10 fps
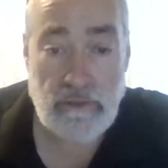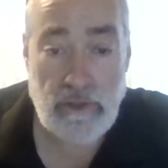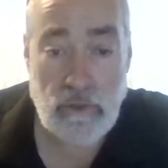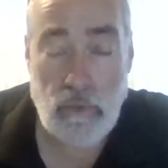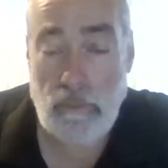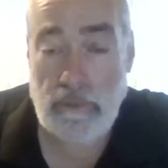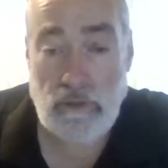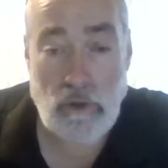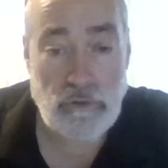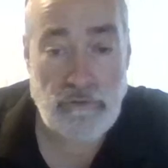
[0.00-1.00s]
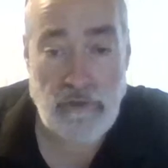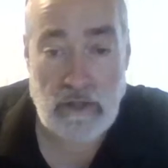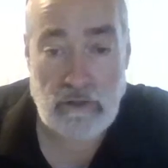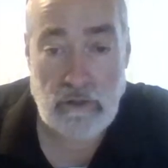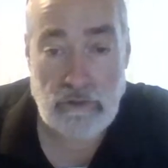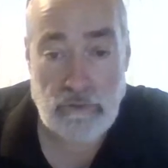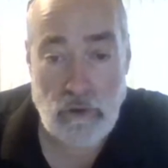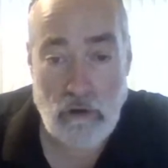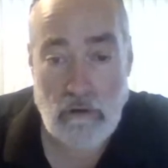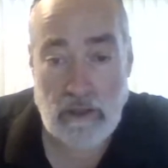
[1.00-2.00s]
there will be no divine
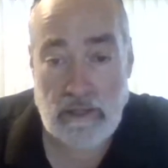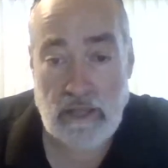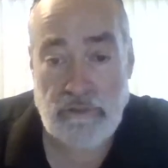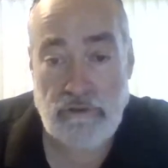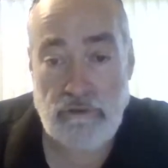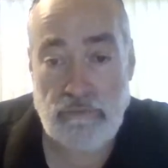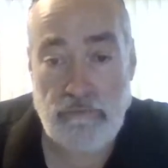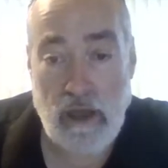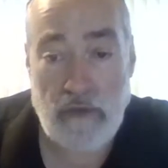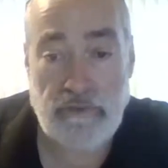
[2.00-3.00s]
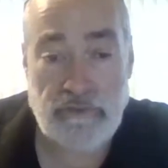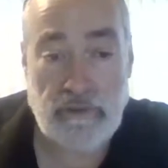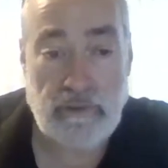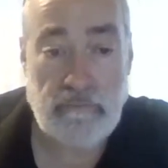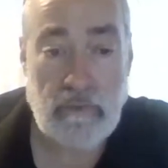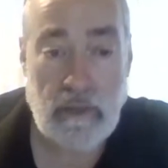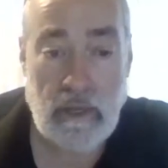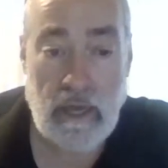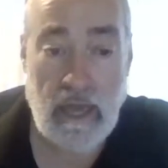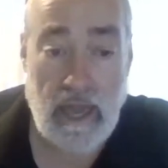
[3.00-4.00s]
Torah unless there is prophecy,
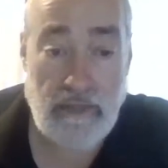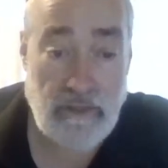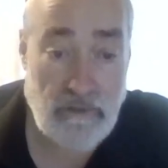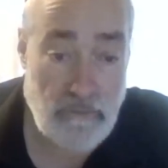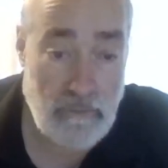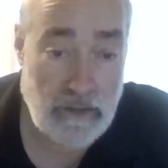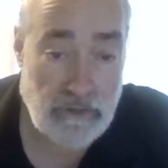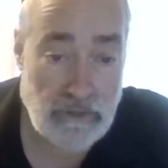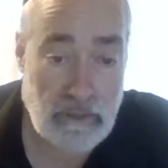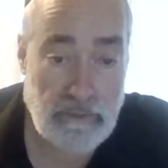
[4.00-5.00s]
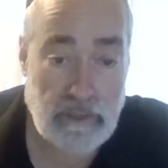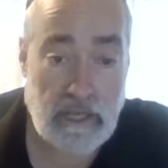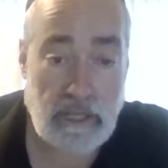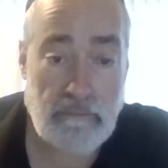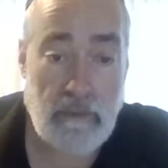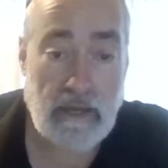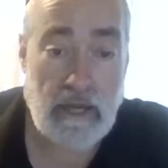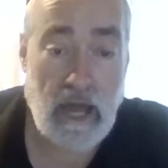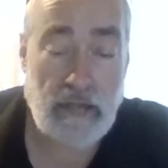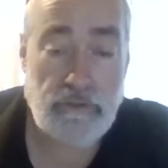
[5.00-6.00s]
and the information communicated by
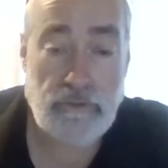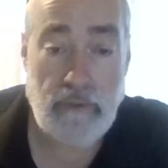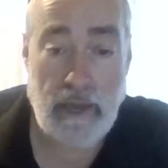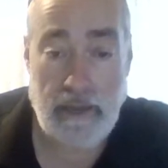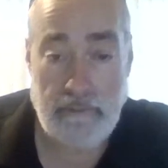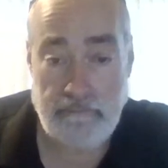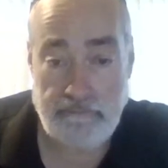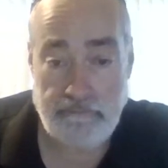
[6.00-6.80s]
God to man.